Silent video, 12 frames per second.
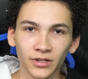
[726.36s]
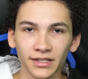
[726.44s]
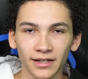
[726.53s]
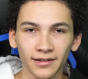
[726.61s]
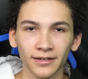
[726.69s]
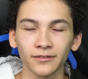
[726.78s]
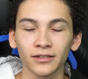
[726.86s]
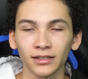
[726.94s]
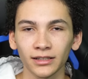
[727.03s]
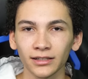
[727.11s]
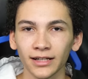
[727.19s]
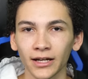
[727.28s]
which I
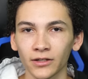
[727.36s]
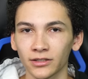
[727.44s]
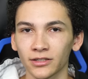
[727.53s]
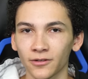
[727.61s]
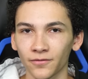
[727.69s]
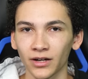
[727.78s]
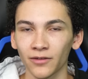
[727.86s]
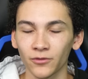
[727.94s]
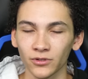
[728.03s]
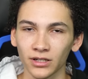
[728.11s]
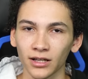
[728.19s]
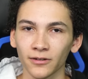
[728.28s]
calculated out to
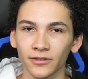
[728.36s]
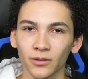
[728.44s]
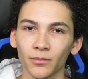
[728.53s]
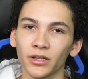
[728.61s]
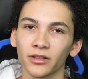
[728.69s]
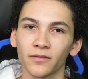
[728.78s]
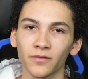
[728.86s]
$500 a month